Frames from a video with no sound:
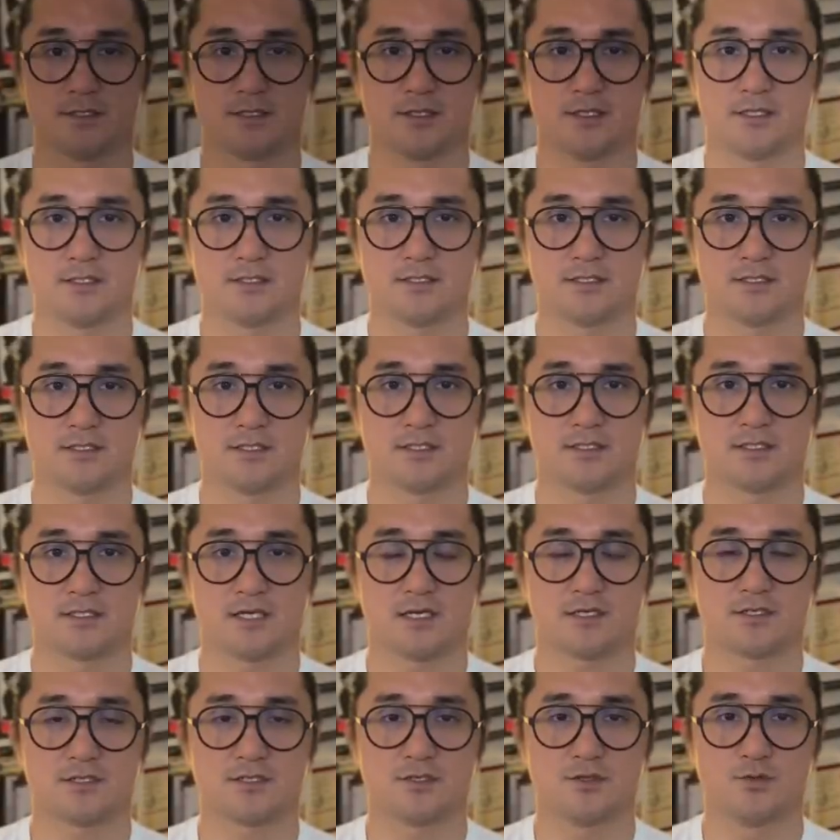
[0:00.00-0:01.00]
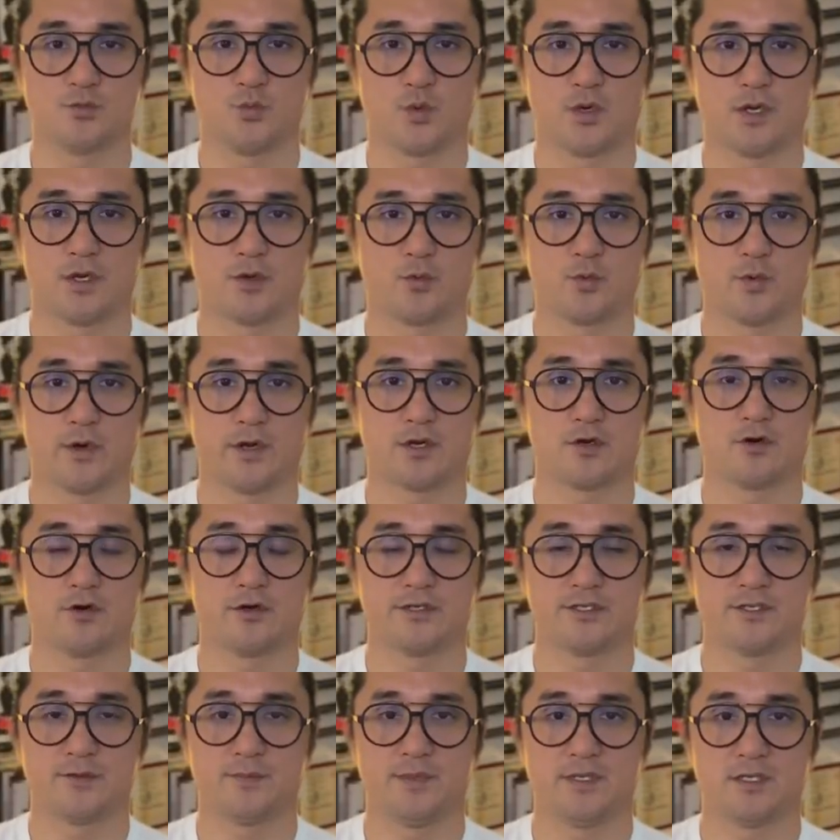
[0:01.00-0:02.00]
this is the section where we're
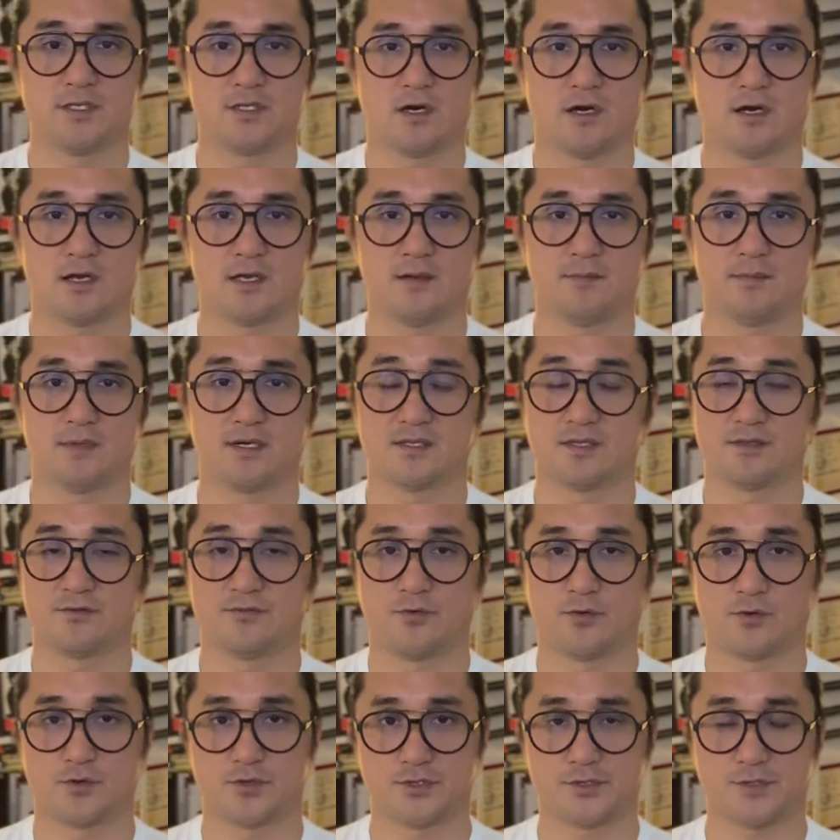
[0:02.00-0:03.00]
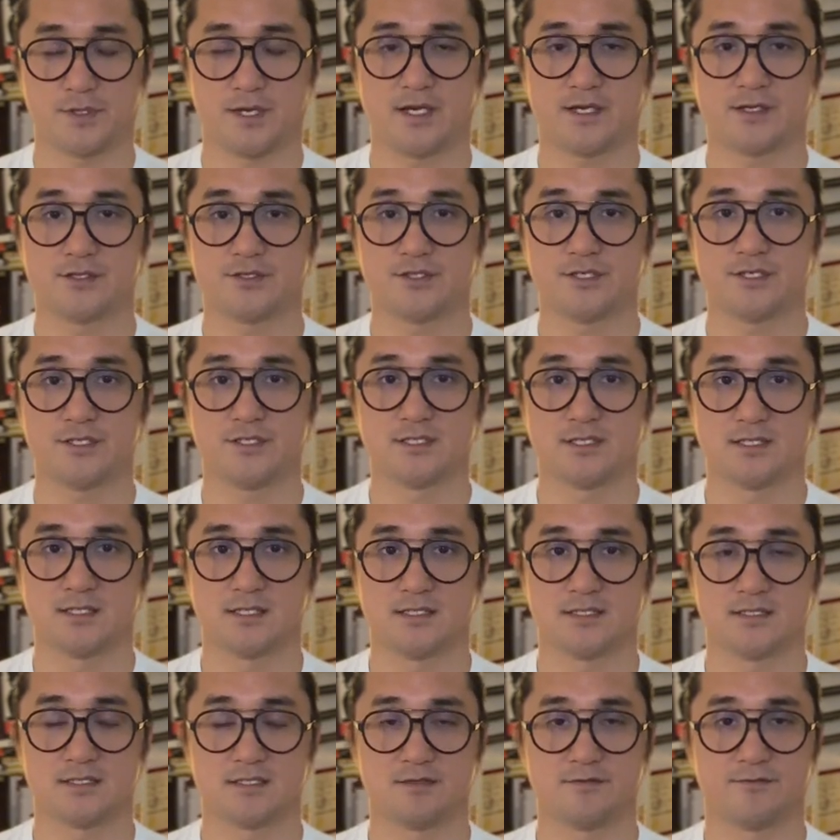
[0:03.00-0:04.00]
going to be talking about the four strategies, and
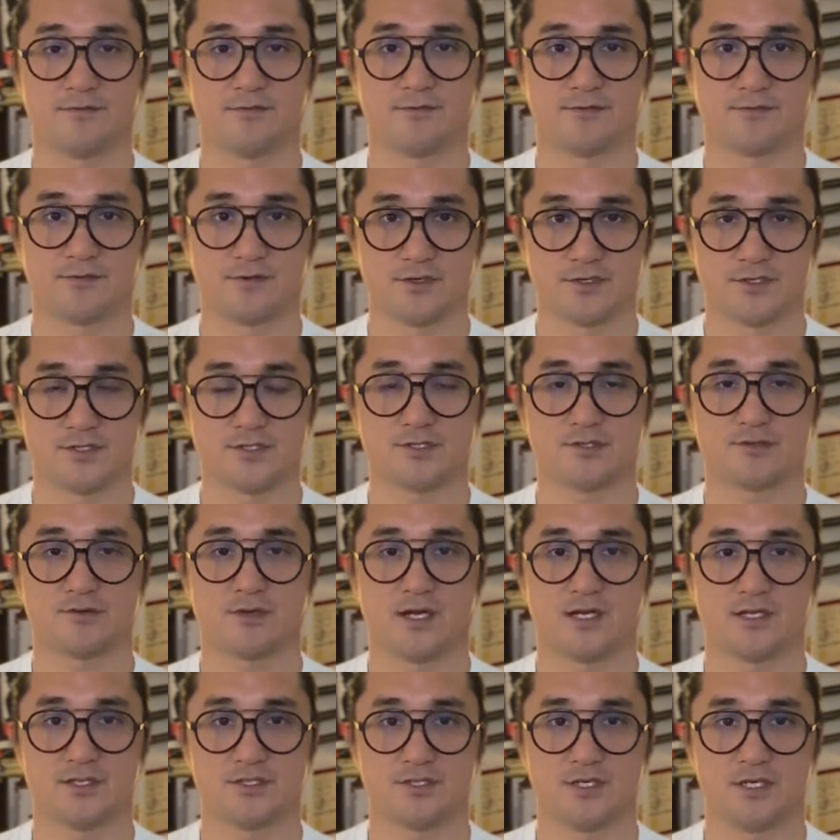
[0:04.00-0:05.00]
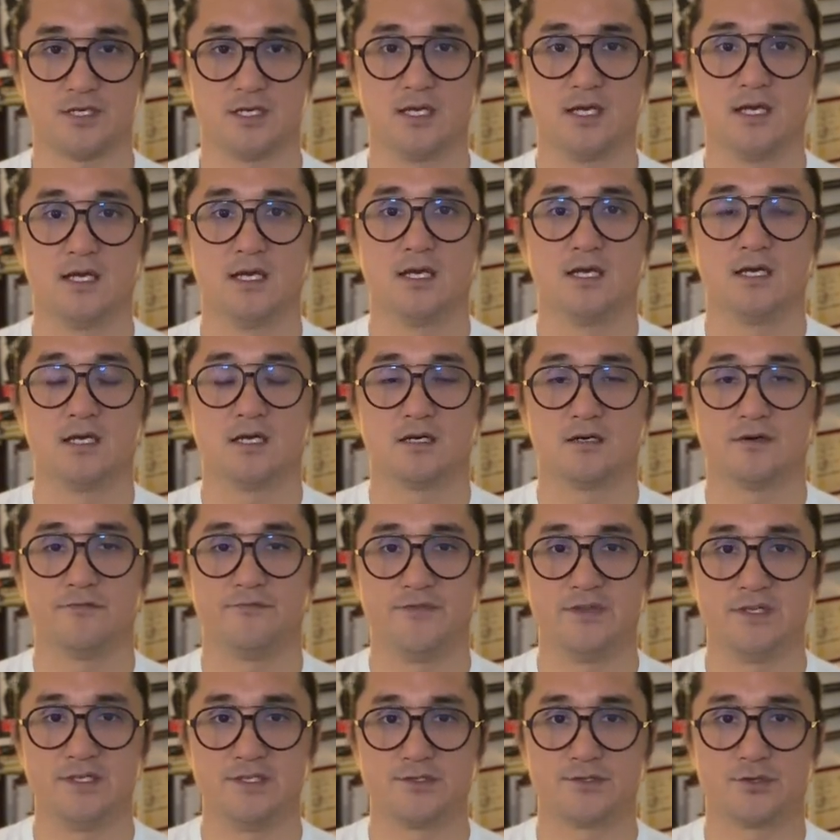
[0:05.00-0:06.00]
this is the first strategy of
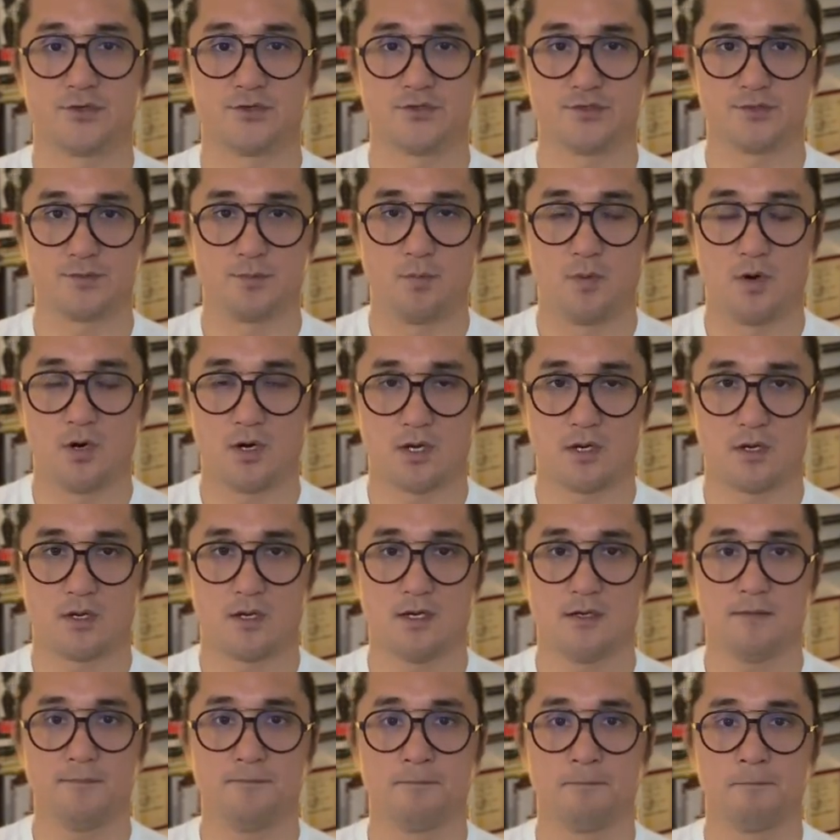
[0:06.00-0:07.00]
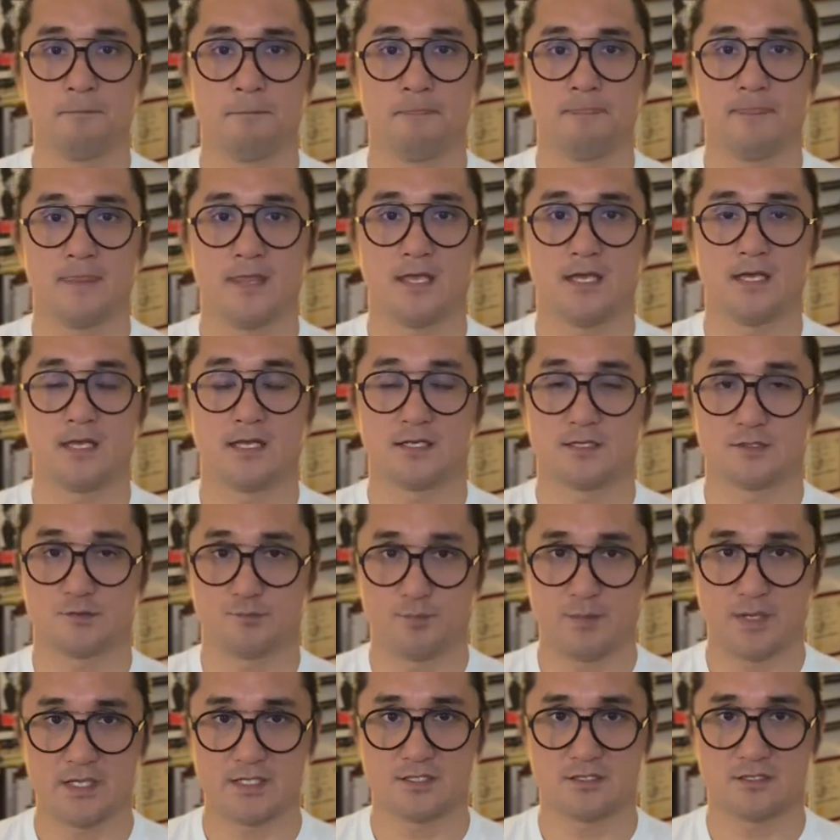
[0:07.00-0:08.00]
Dizon's Mohara. And as
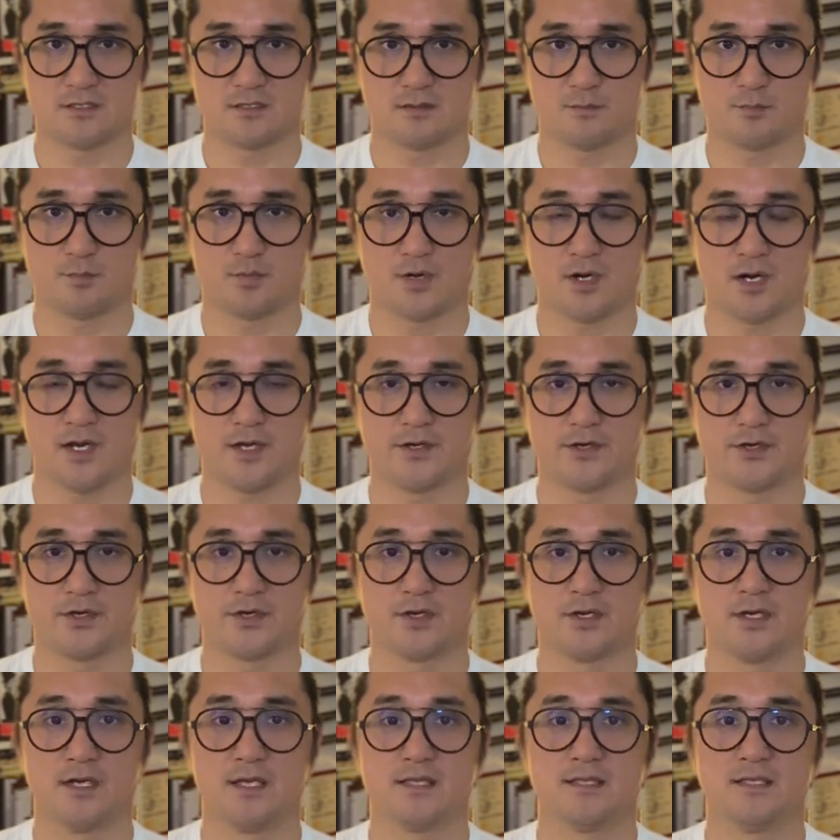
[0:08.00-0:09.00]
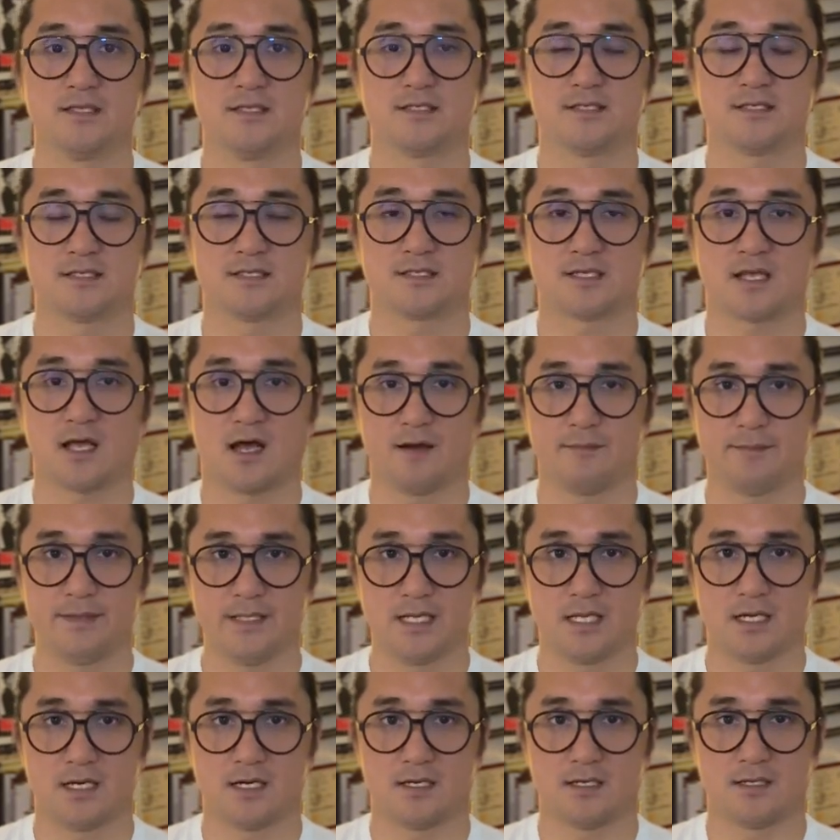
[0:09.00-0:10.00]
mentioned prior, this is
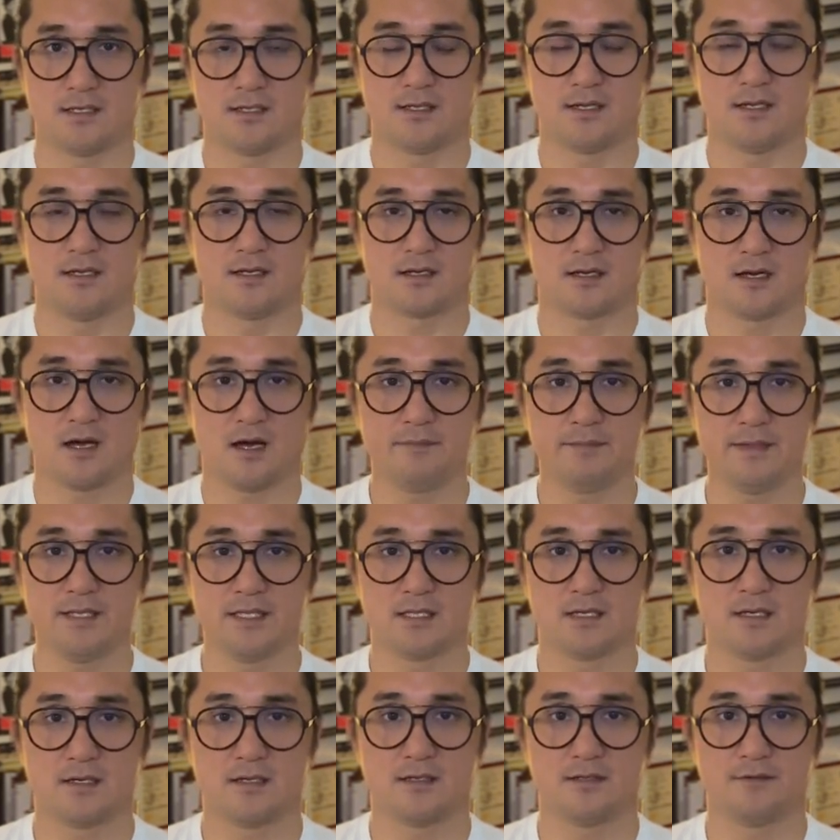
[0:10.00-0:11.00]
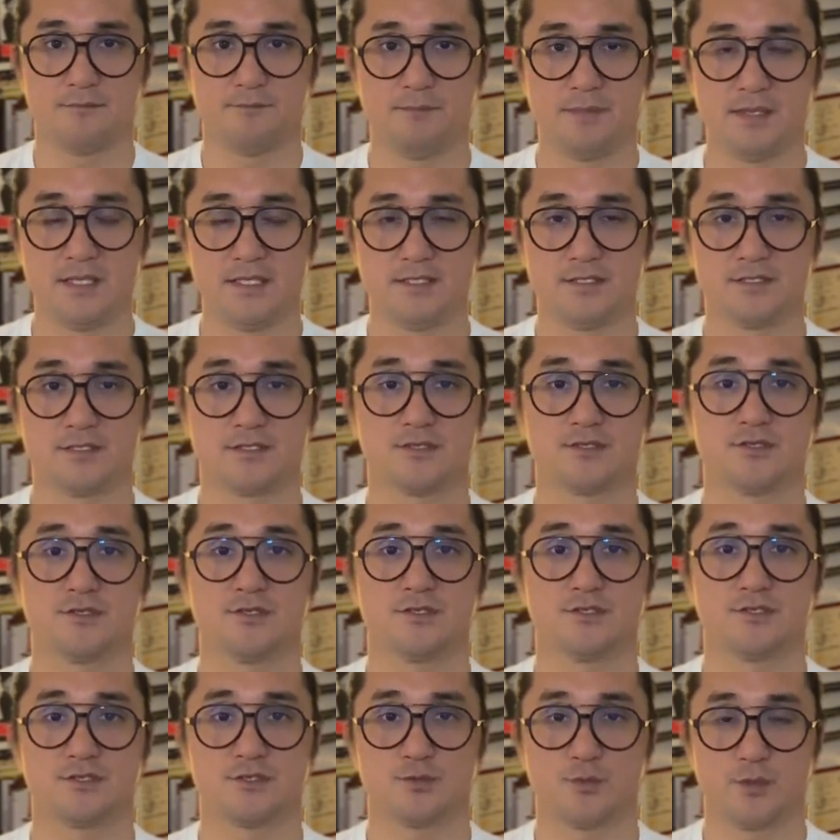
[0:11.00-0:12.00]
kabilaan, and kabilaan means to
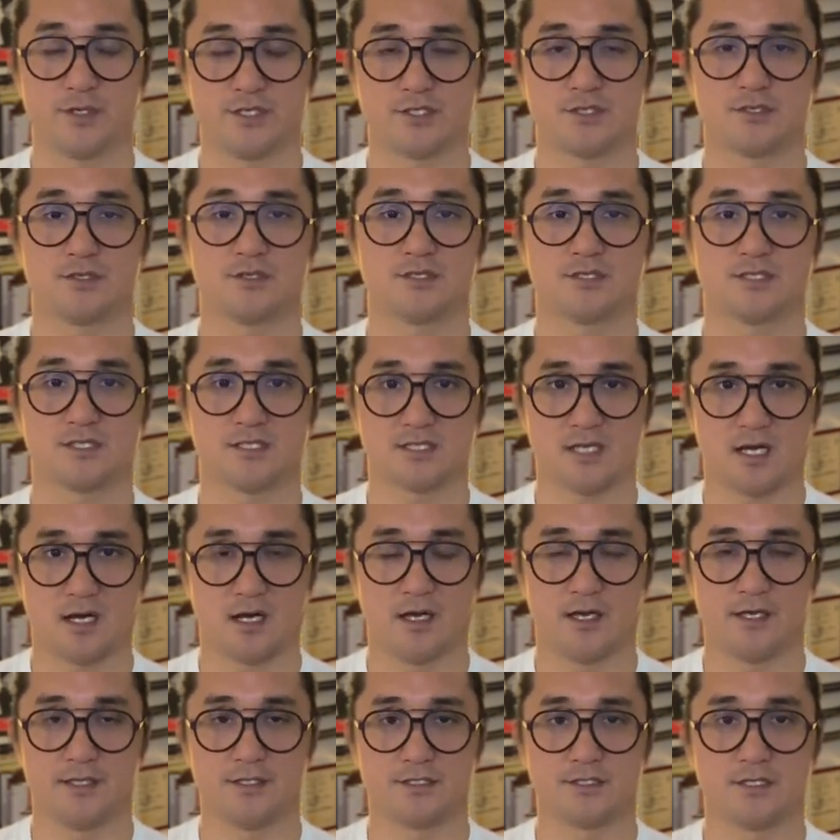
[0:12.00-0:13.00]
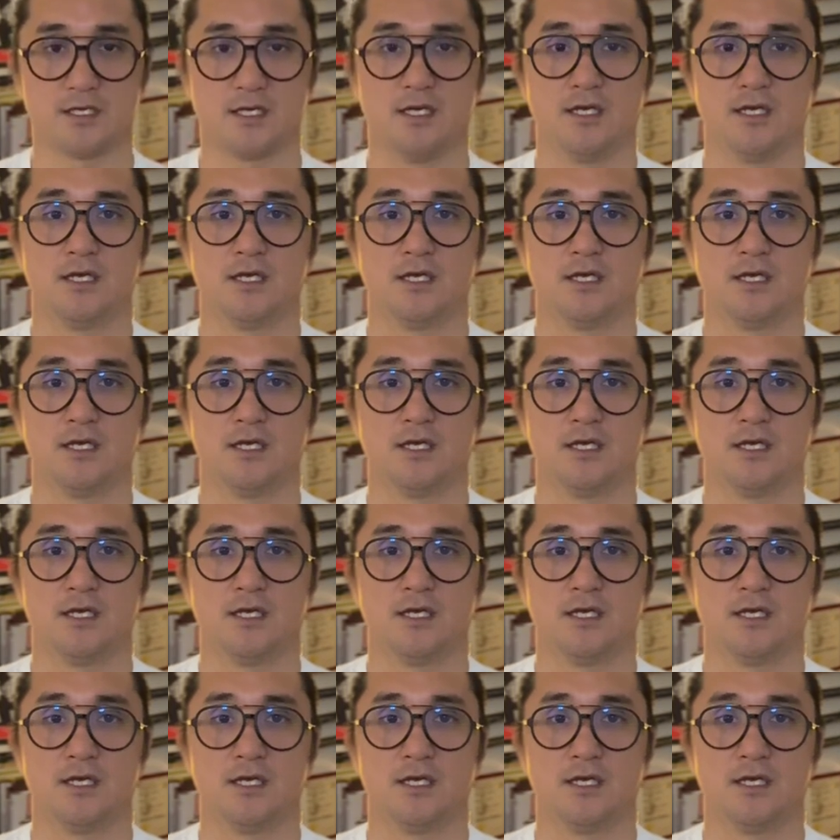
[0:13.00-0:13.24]
switch sides.